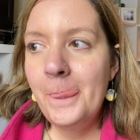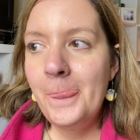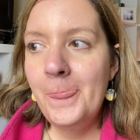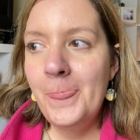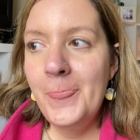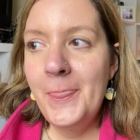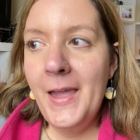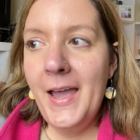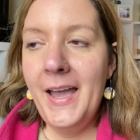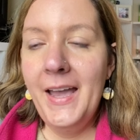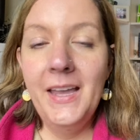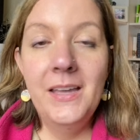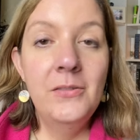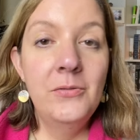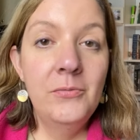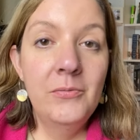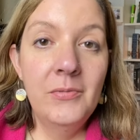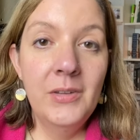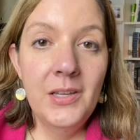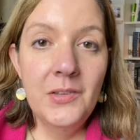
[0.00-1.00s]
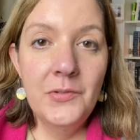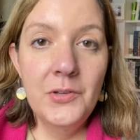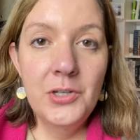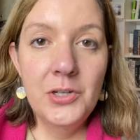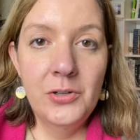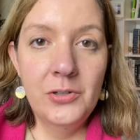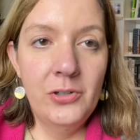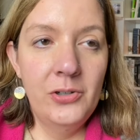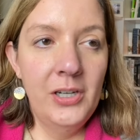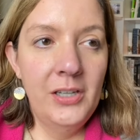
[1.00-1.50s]
that, and if you
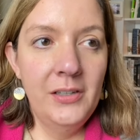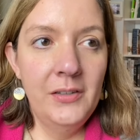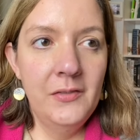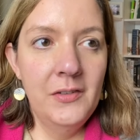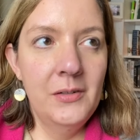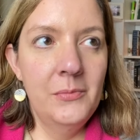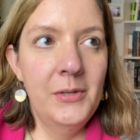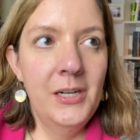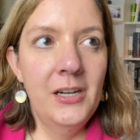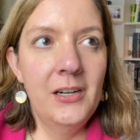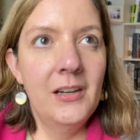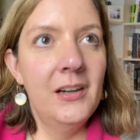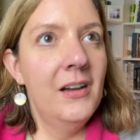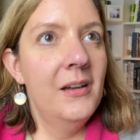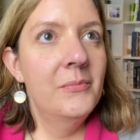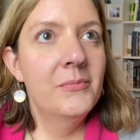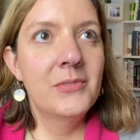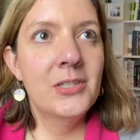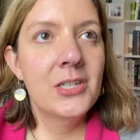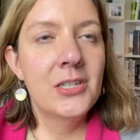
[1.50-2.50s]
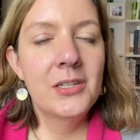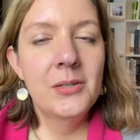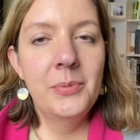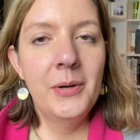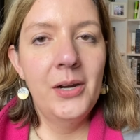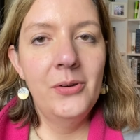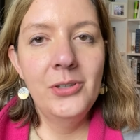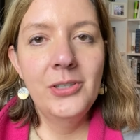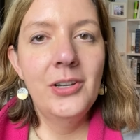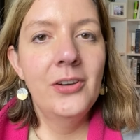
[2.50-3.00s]
don't know, I live in America. I'm sure you
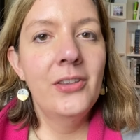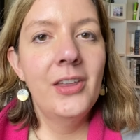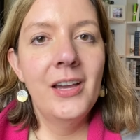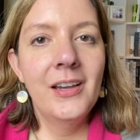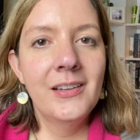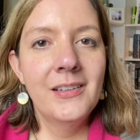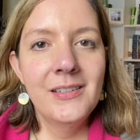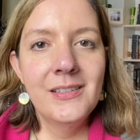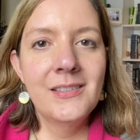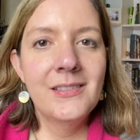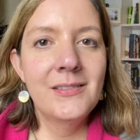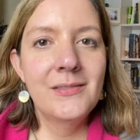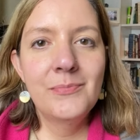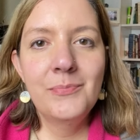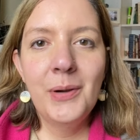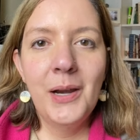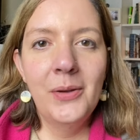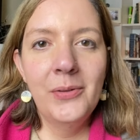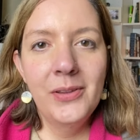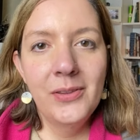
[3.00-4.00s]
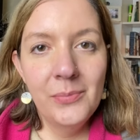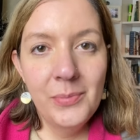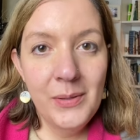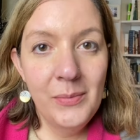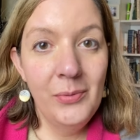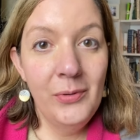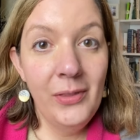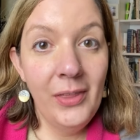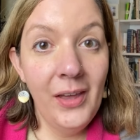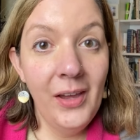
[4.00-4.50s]
probably know that because probably the
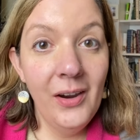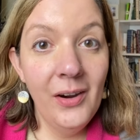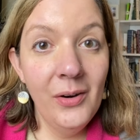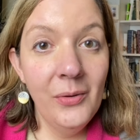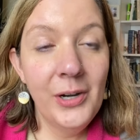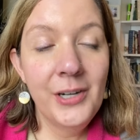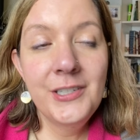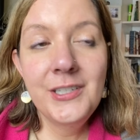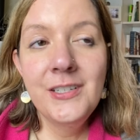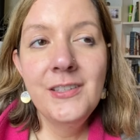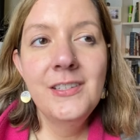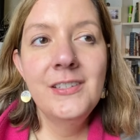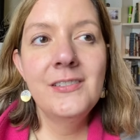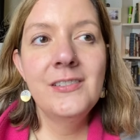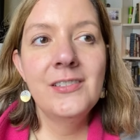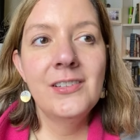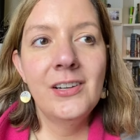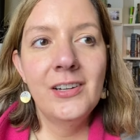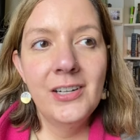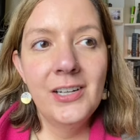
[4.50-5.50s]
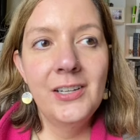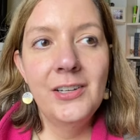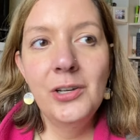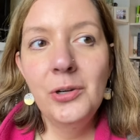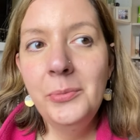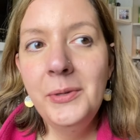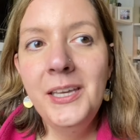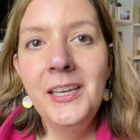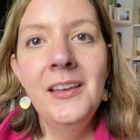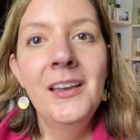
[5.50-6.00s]
people that are watching this already know
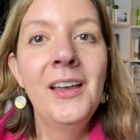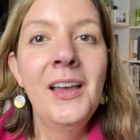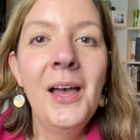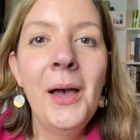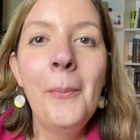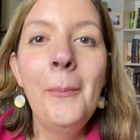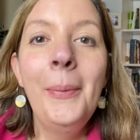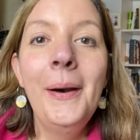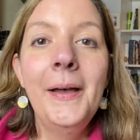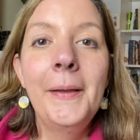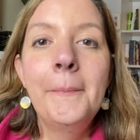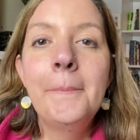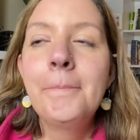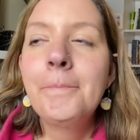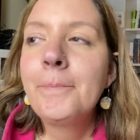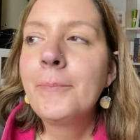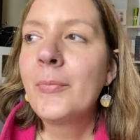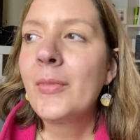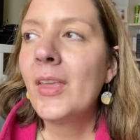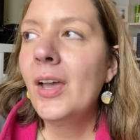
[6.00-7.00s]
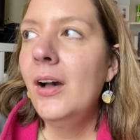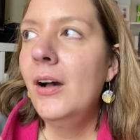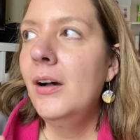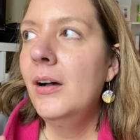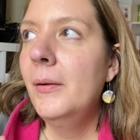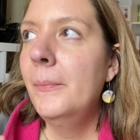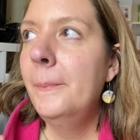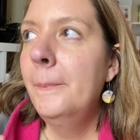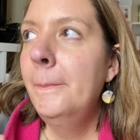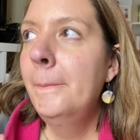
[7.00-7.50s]
me, but
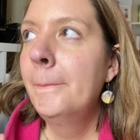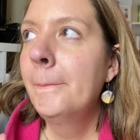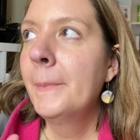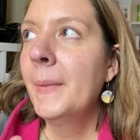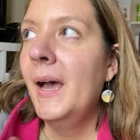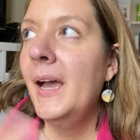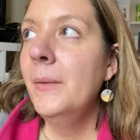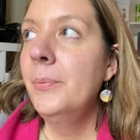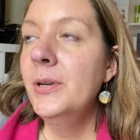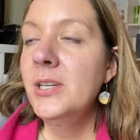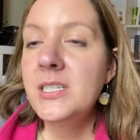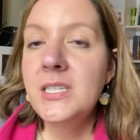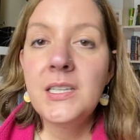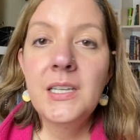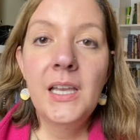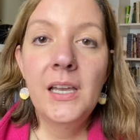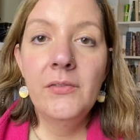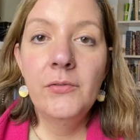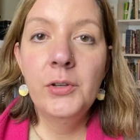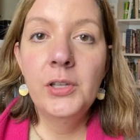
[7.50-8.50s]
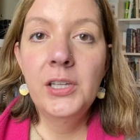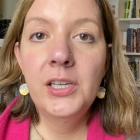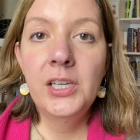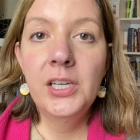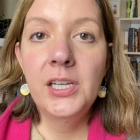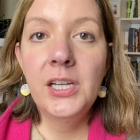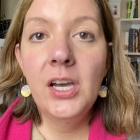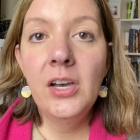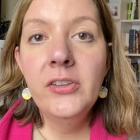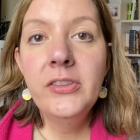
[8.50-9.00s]
I personally have really
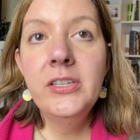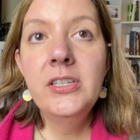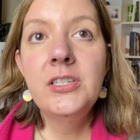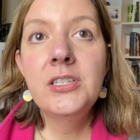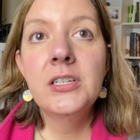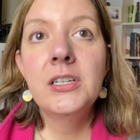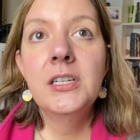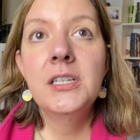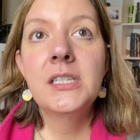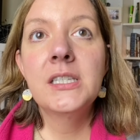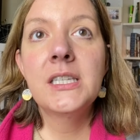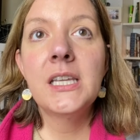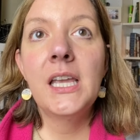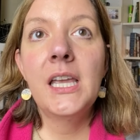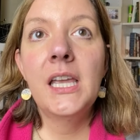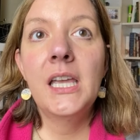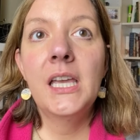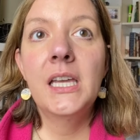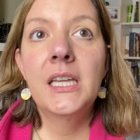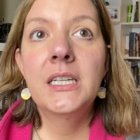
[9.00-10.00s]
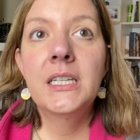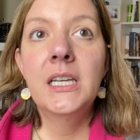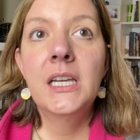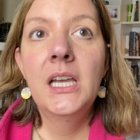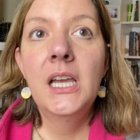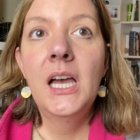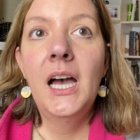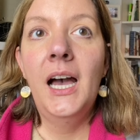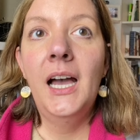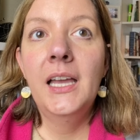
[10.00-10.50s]
good health insurance and
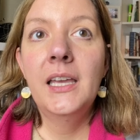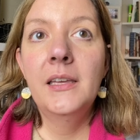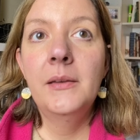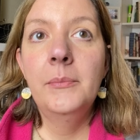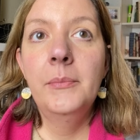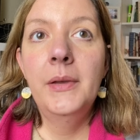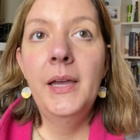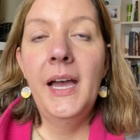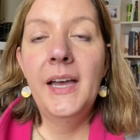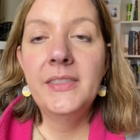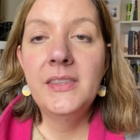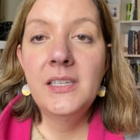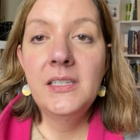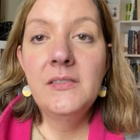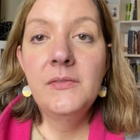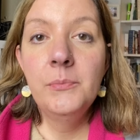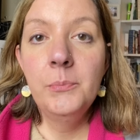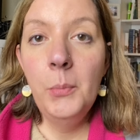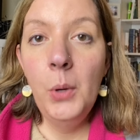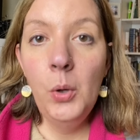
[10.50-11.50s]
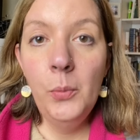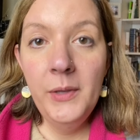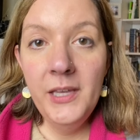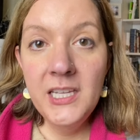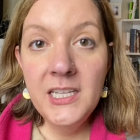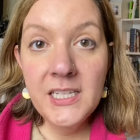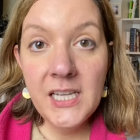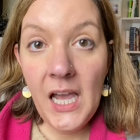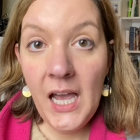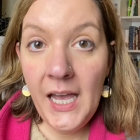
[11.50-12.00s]
I am at this moment
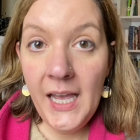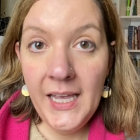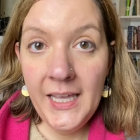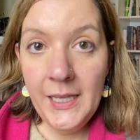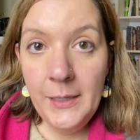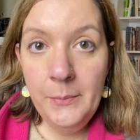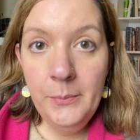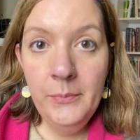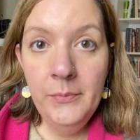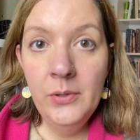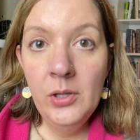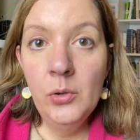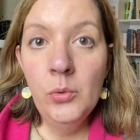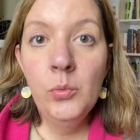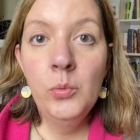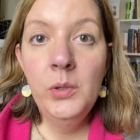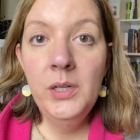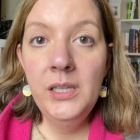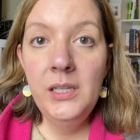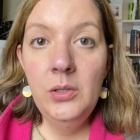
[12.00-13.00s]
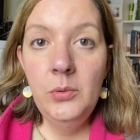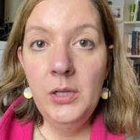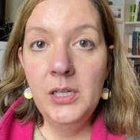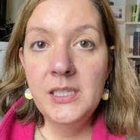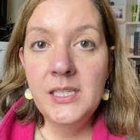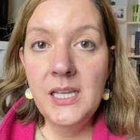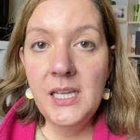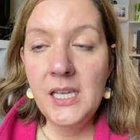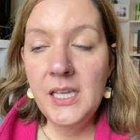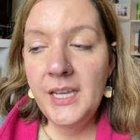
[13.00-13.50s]
in time really well
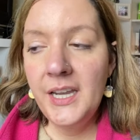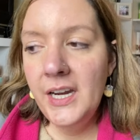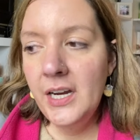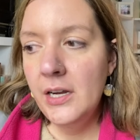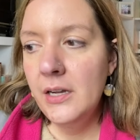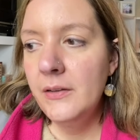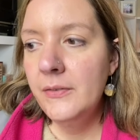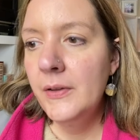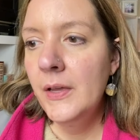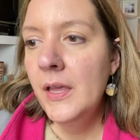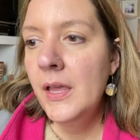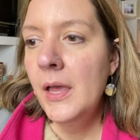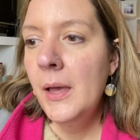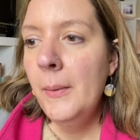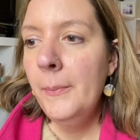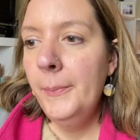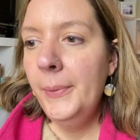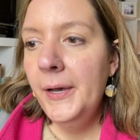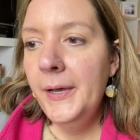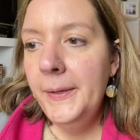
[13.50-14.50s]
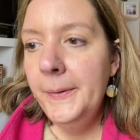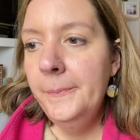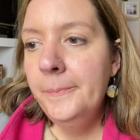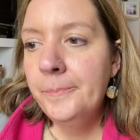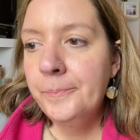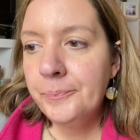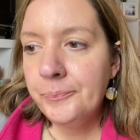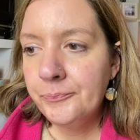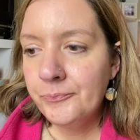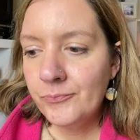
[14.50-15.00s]
taken care of, but
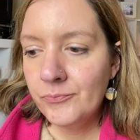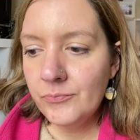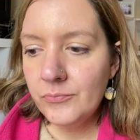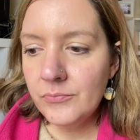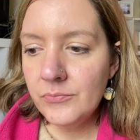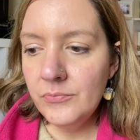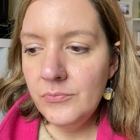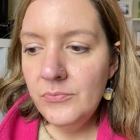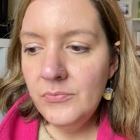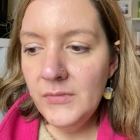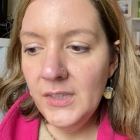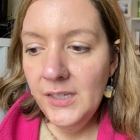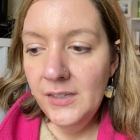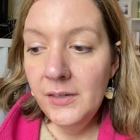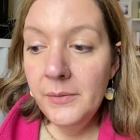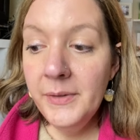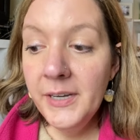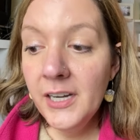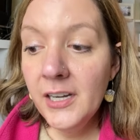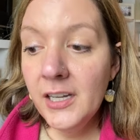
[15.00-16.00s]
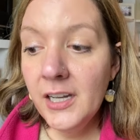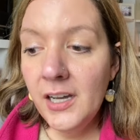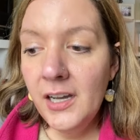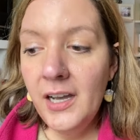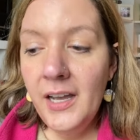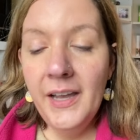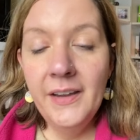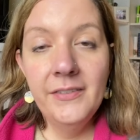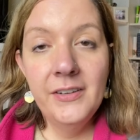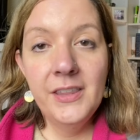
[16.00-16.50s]
in America,
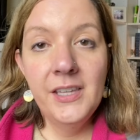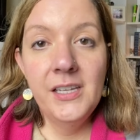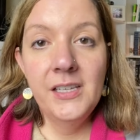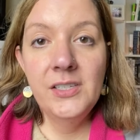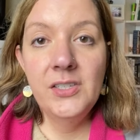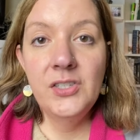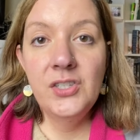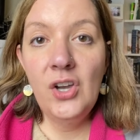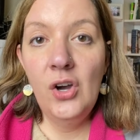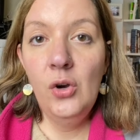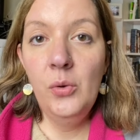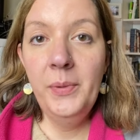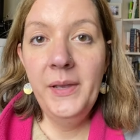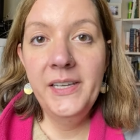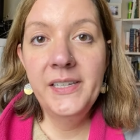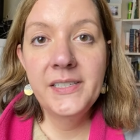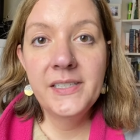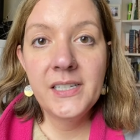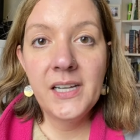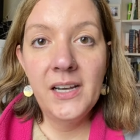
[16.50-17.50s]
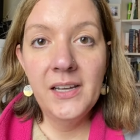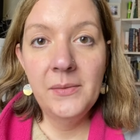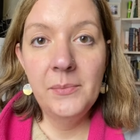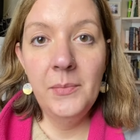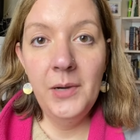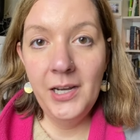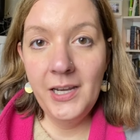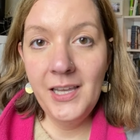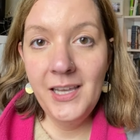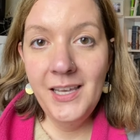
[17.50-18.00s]
everything is so based on
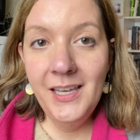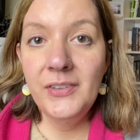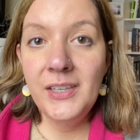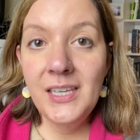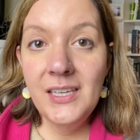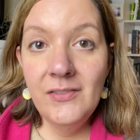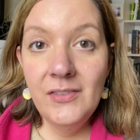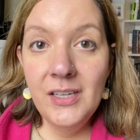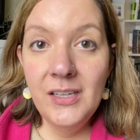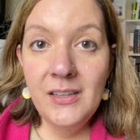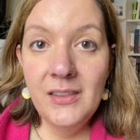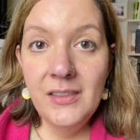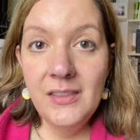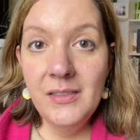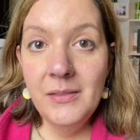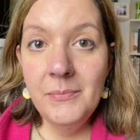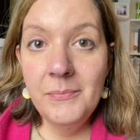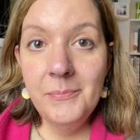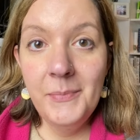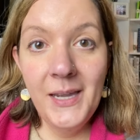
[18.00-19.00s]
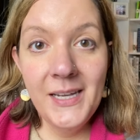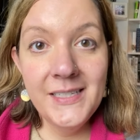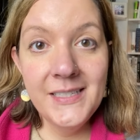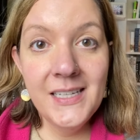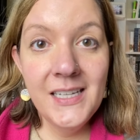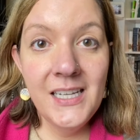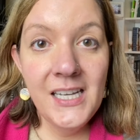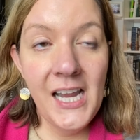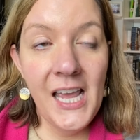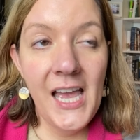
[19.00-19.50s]
money, even
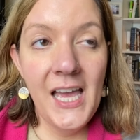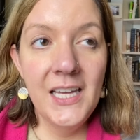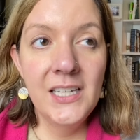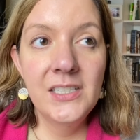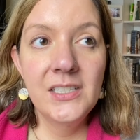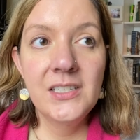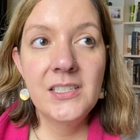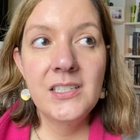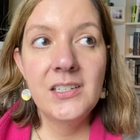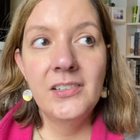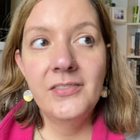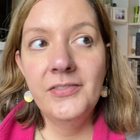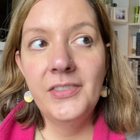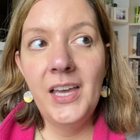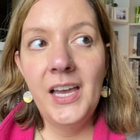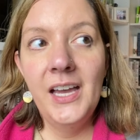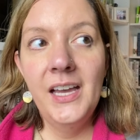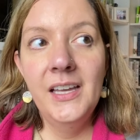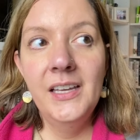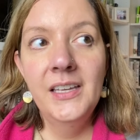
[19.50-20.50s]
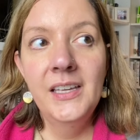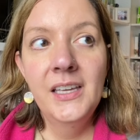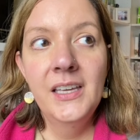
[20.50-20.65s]
medicine and stuff that